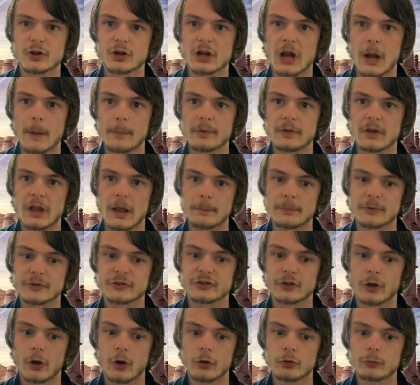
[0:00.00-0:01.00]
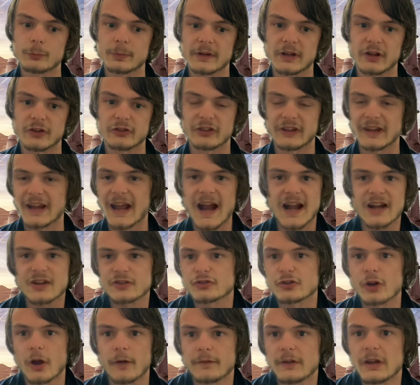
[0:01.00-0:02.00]
a couple episodes because they gotta
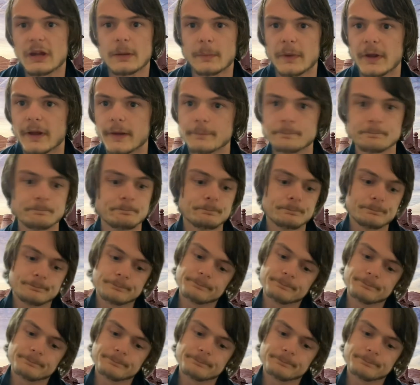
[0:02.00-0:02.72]
shove him in.